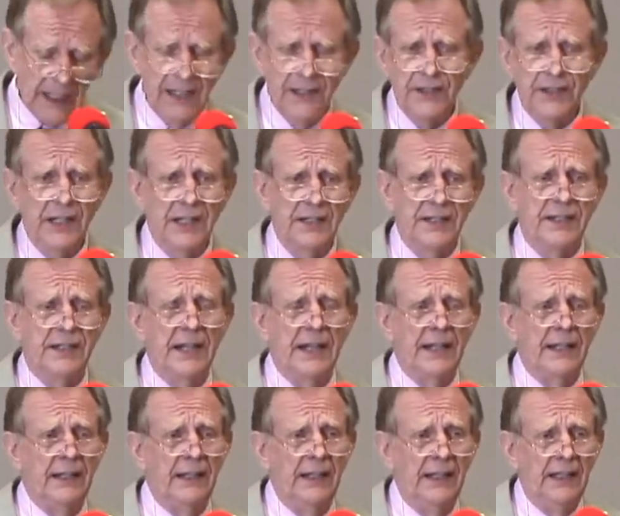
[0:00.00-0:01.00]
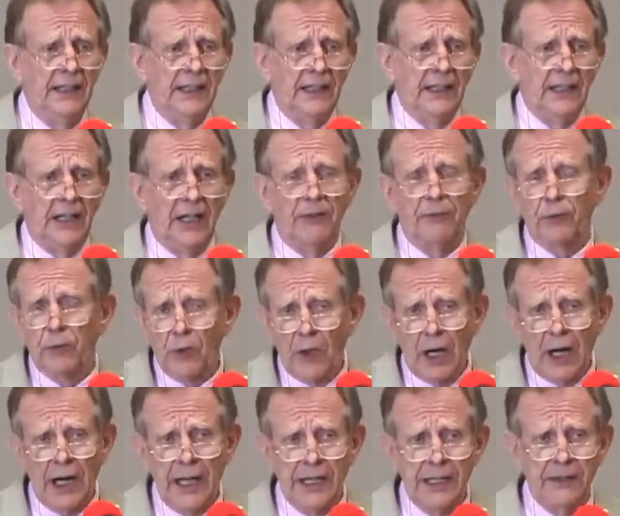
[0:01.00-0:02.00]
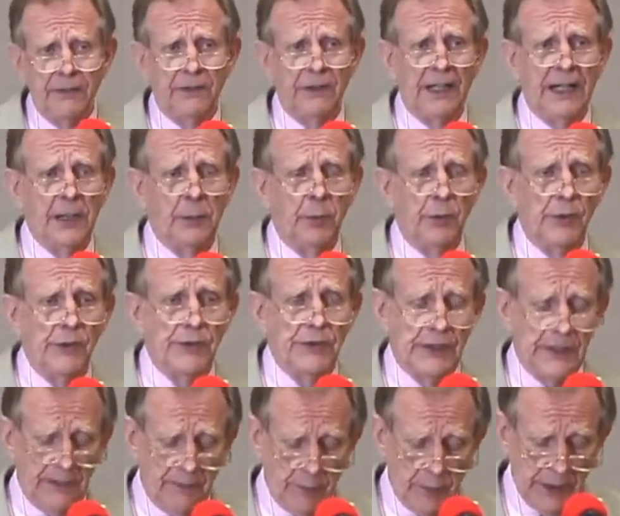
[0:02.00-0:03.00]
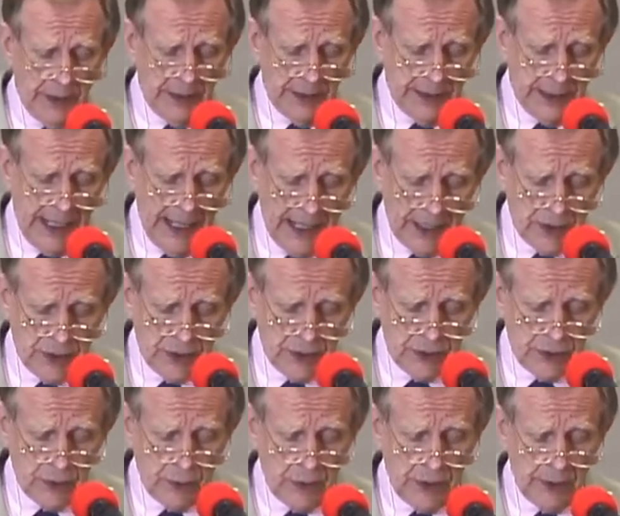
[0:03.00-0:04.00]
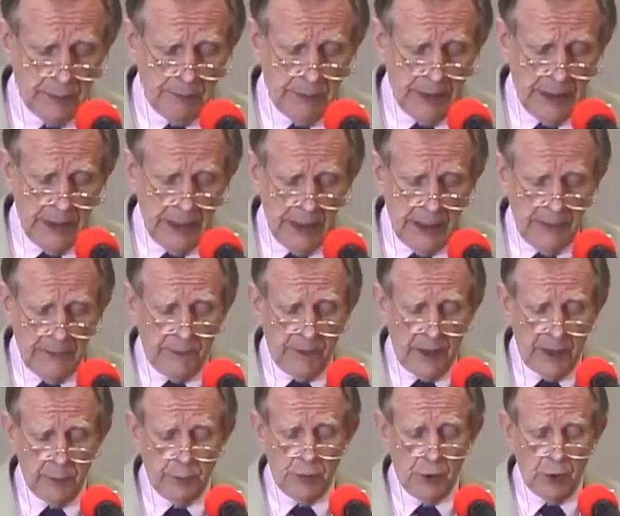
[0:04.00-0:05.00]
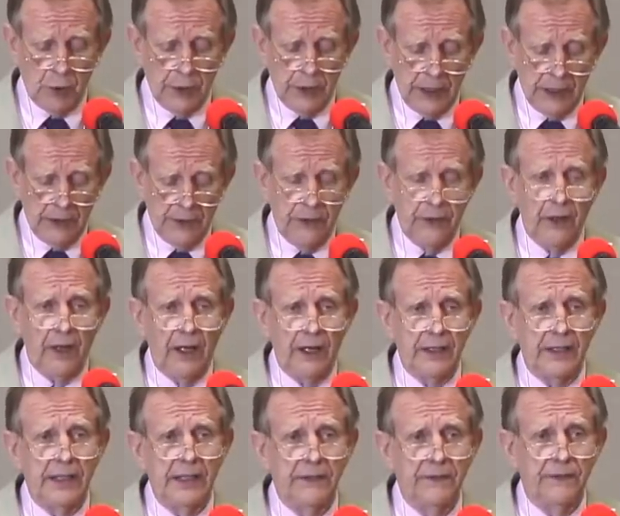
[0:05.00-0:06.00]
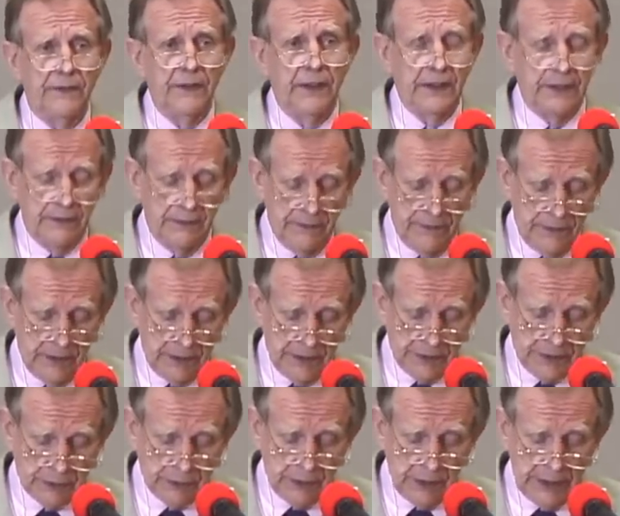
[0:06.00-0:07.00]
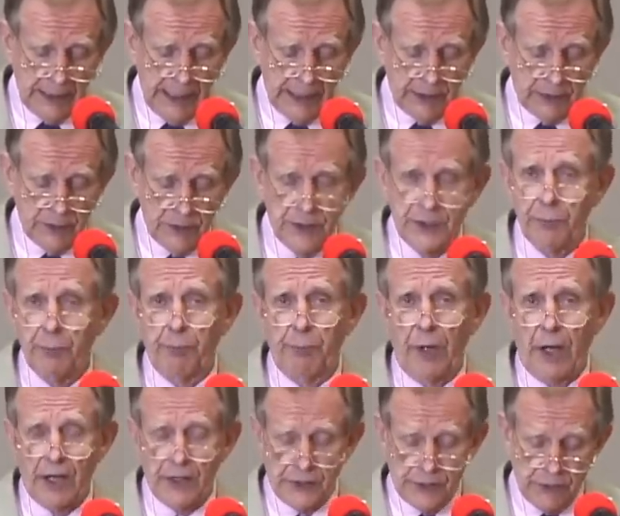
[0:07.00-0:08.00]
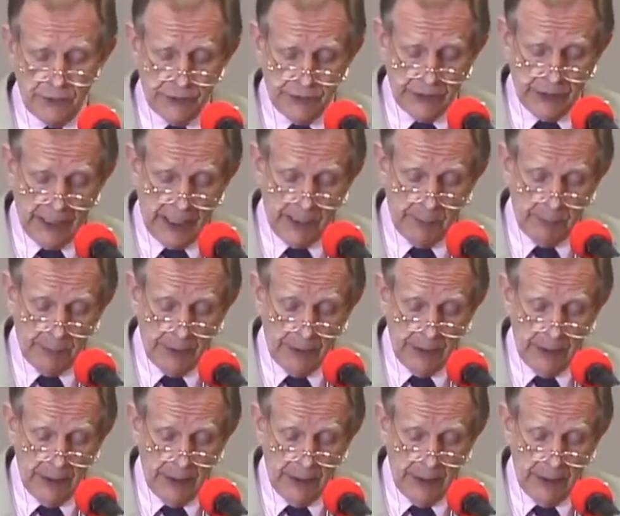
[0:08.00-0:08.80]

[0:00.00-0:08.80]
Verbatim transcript: And since then, a variety of labels have been attached to him. Fawn Brodie thought he fit Phyllis Greenacre's impostor type